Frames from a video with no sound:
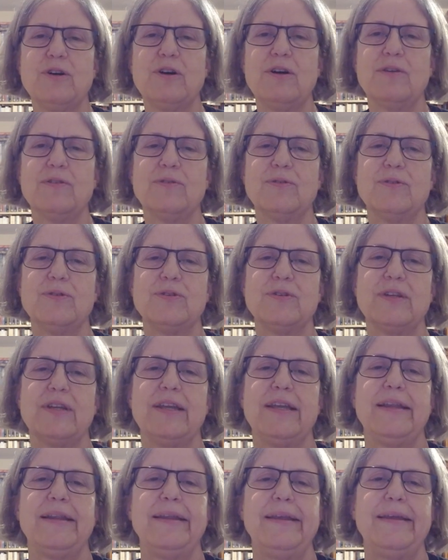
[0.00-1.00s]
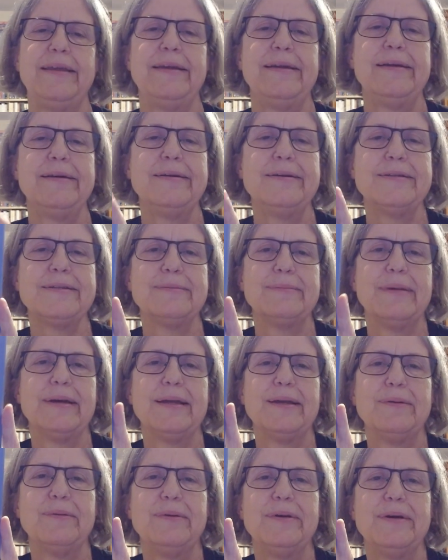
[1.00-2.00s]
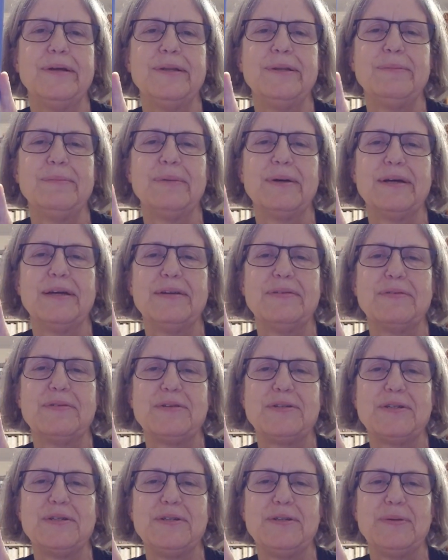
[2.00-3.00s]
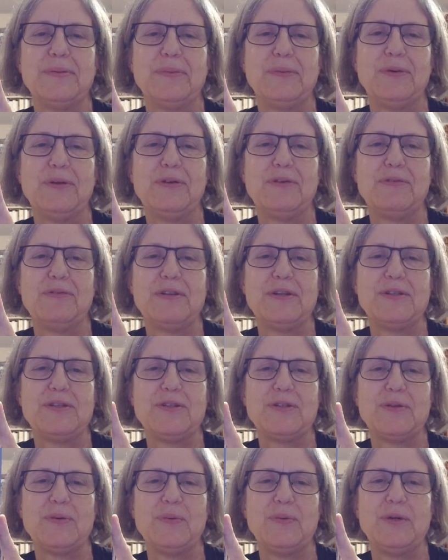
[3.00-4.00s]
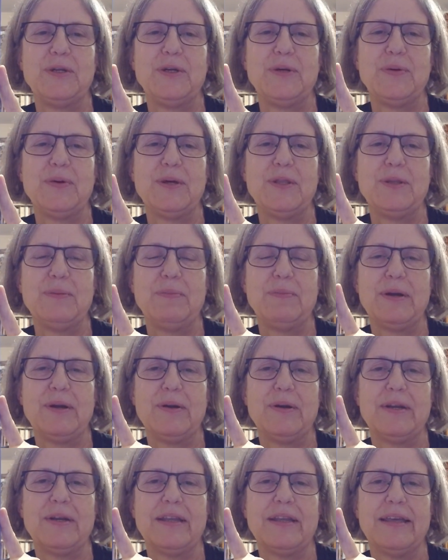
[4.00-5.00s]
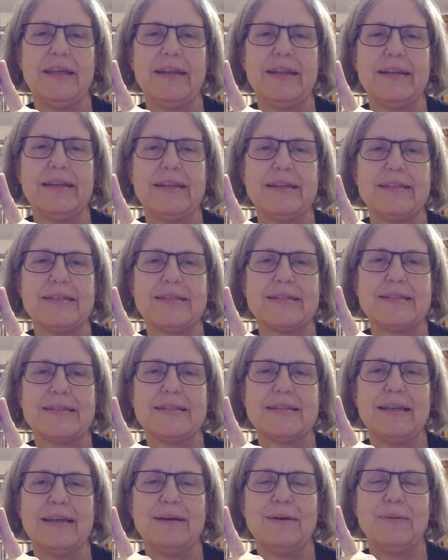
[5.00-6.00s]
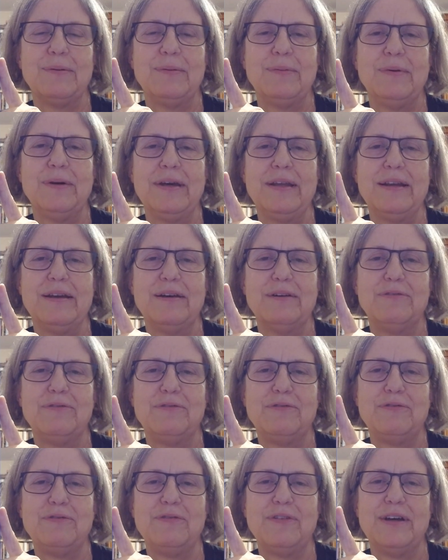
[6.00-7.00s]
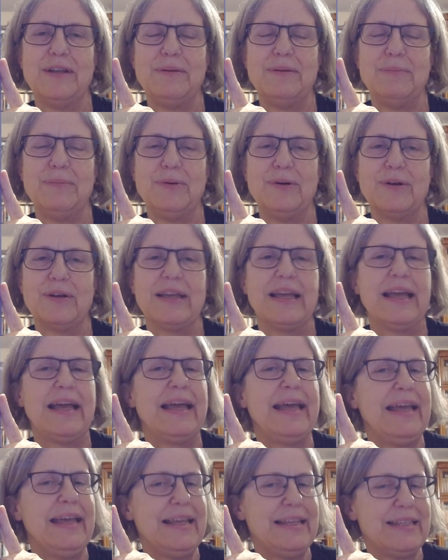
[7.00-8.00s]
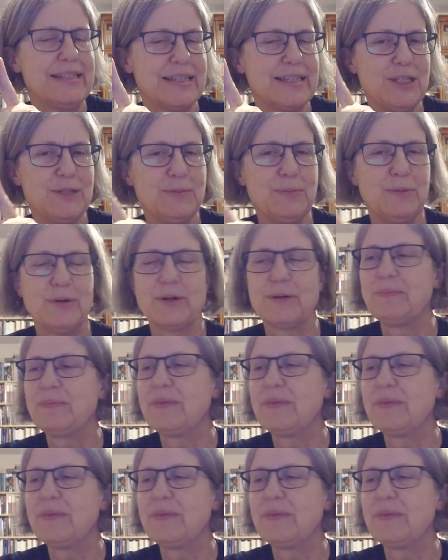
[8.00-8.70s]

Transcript: authors, and here's my one by Virginia Woolf. It is The Widow and the Parrot, and it is, what a fun book. It's a kid's book.